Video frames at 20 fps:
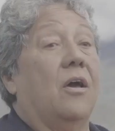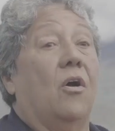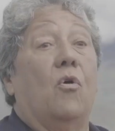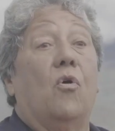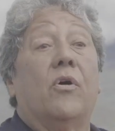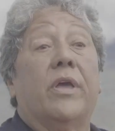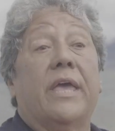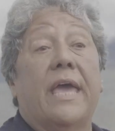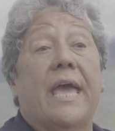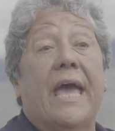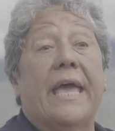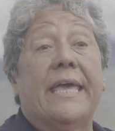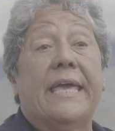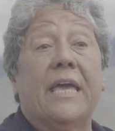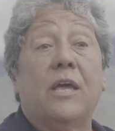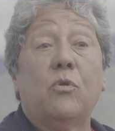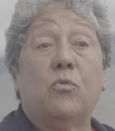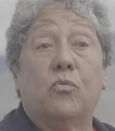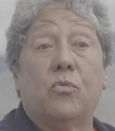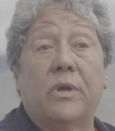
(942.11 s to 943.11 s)
Okay, I
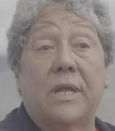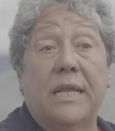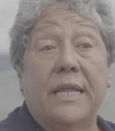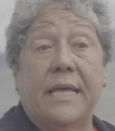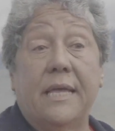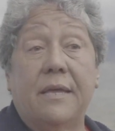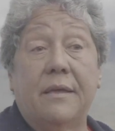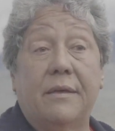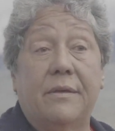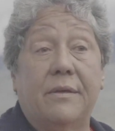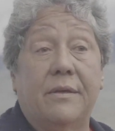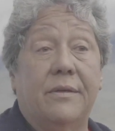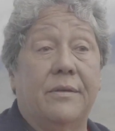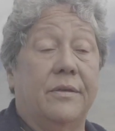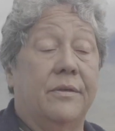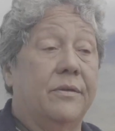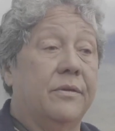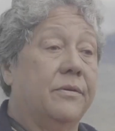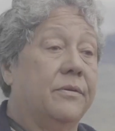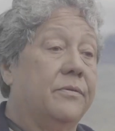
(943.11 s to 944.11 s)
get really
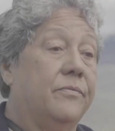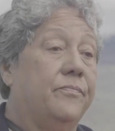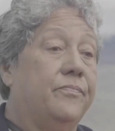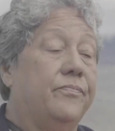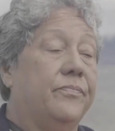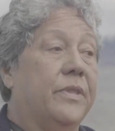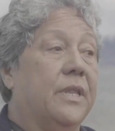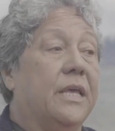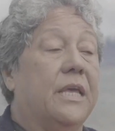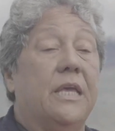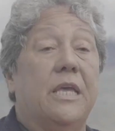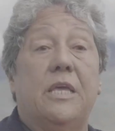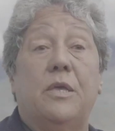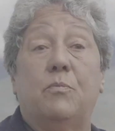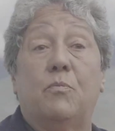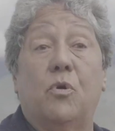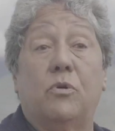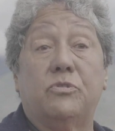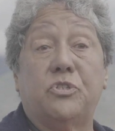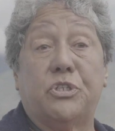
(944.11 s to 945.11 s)

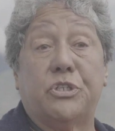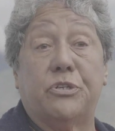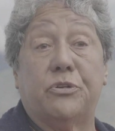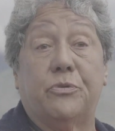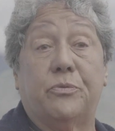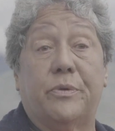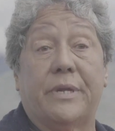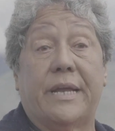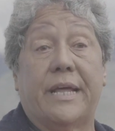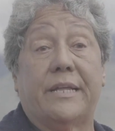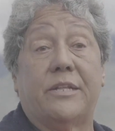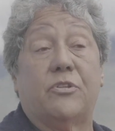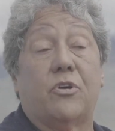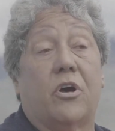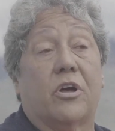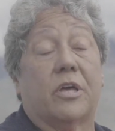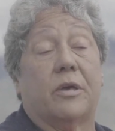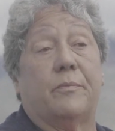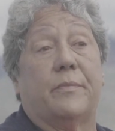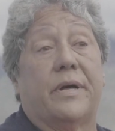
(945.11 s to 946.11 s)
emotional when I
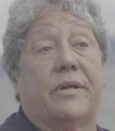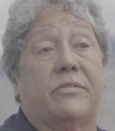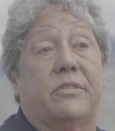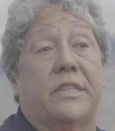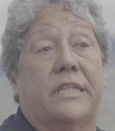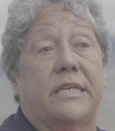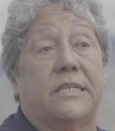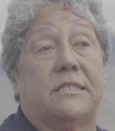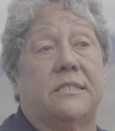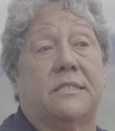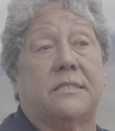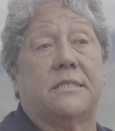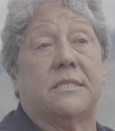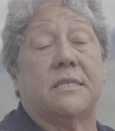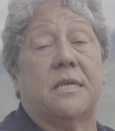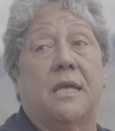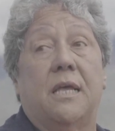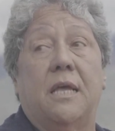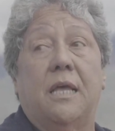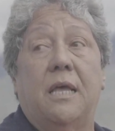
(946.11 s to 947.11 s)
talk about this.
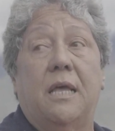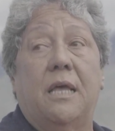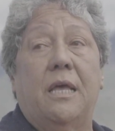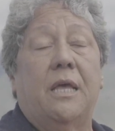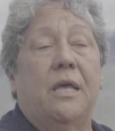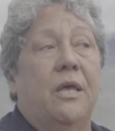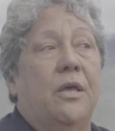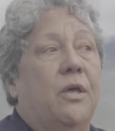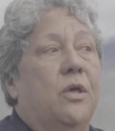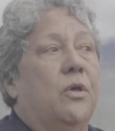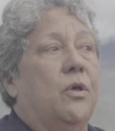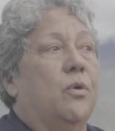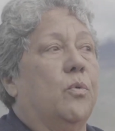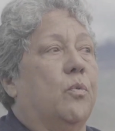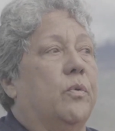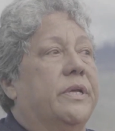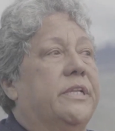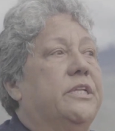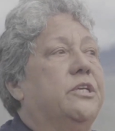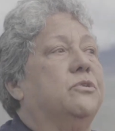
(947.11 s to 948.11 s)

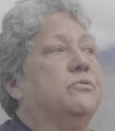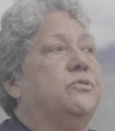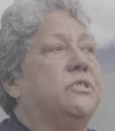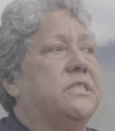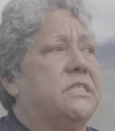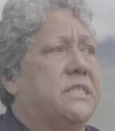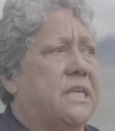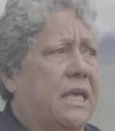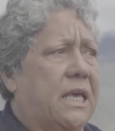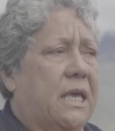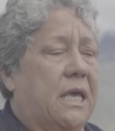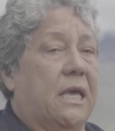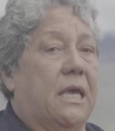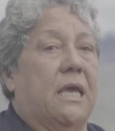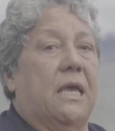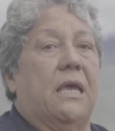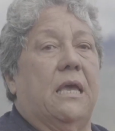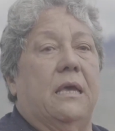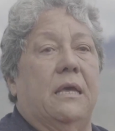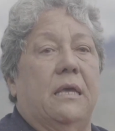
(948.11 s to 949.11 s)
When you see